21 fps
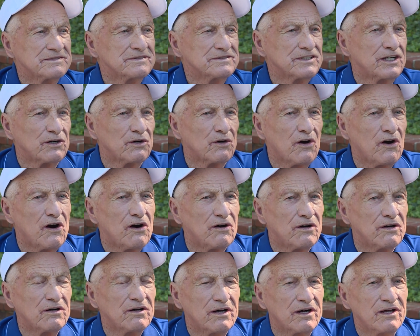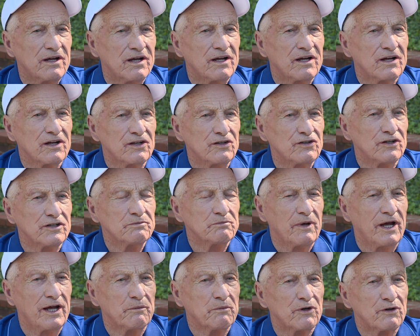They're all good
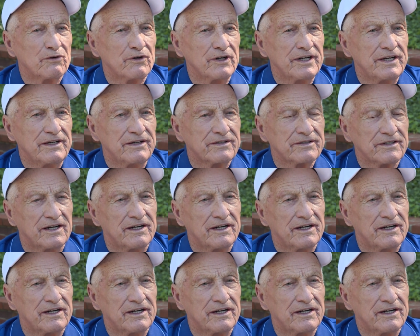memories.